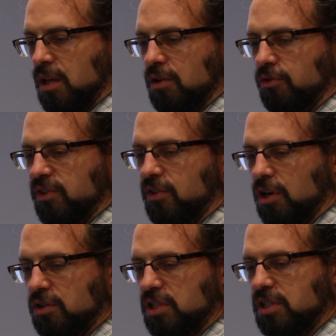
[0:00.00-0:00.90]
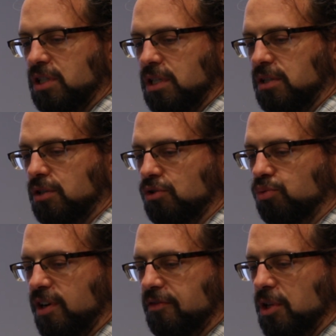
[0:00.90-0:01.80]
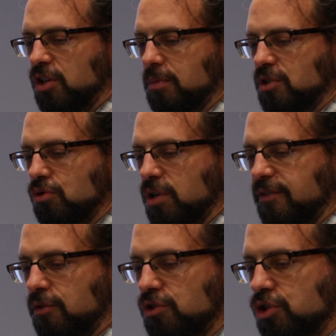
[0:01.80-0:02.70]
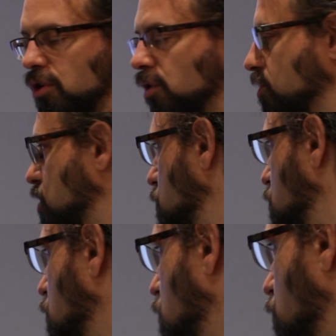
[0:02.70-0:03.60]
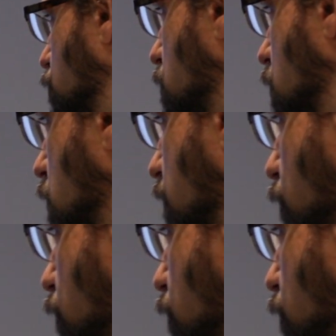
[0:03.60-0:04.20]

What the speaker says: The results, so 12 mediums, 12 controls. We ran a